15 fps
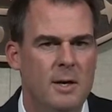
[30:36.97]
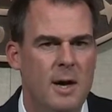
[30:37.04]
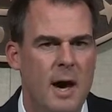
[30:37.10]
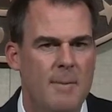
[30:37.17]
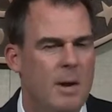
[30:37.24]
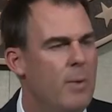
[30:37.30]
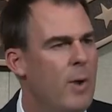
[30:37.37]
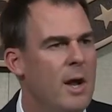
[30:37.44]

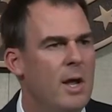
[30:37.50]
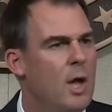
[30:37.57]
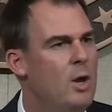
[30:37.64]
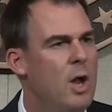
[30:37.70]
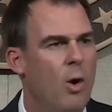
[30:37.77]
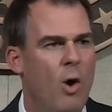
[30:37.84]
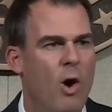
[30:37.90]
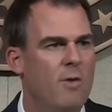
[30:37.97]
But anyway,
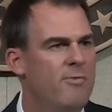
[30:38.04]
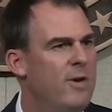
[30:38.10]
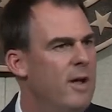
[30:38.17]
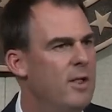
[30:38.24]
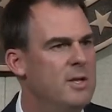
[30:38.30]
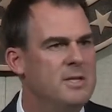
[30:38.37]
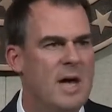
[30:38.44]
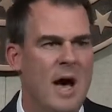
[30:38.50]
no hard
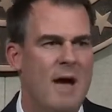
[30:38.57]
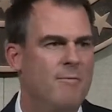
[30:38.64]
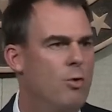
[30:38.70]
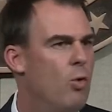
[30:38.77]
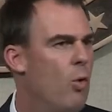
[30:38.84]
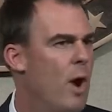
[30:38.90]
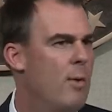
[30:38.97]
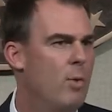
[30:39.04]
feelings. I have
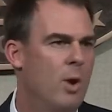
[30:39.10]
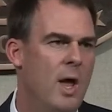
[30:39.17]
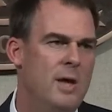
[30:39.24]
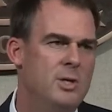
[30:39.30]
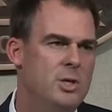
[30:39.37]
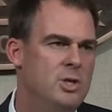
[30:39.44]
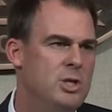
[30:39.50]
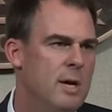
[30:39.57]
great
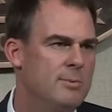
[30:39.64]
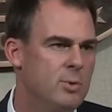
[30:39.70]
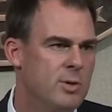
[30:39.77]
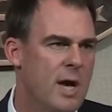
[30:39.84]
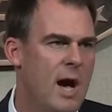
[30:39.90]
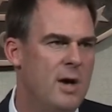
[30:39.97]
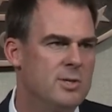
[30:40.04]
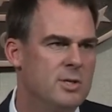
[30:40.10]
relationships with
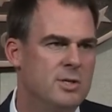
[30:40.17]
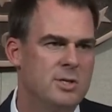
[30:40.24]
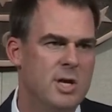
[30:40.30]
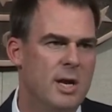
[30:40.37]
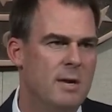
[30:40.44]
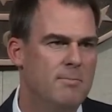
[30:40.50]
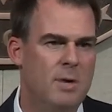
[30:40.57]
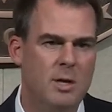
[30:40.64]
the House and the
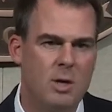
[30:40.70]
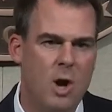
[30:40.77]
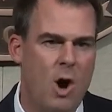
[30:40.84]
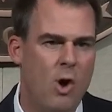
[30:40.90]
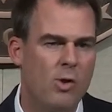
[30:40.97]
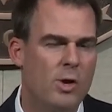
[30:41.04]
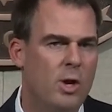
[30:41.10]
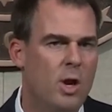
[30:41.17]
Senate. Been
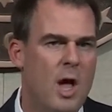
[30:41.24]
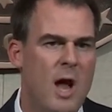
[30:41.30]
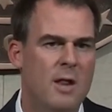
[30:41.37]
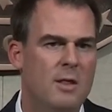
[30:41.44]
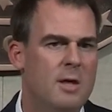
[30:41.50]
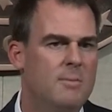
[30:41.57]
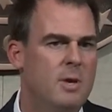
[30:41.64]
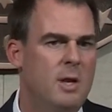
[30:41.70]
calling a lot
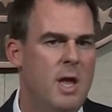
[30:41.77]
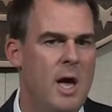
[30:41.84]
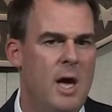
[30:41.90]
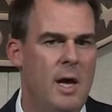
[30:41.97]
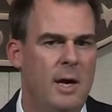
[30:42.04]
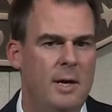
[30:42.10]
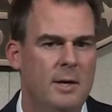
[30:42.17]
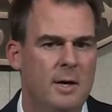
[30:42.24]
of them
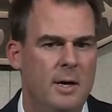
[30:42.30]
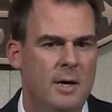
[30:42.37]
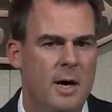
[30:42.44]
today,